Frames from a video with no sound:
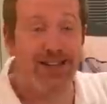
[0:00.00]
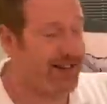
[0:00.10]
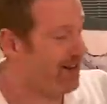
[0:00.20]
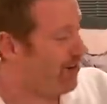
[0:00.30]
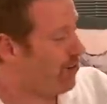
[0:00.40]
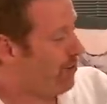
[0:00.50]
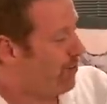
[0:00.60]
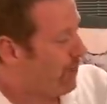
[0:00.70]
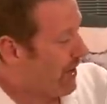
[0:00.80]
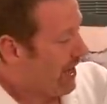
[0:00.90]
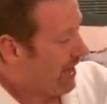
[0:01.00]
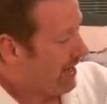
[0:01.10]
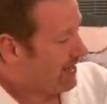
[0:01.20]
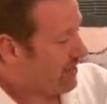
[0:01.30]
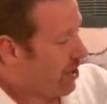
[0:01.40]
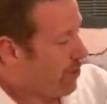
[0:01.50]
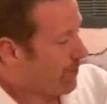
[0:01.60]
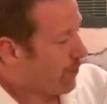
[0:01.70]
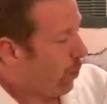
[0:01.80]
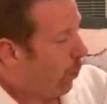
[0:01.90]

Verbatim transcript: know. Let's go.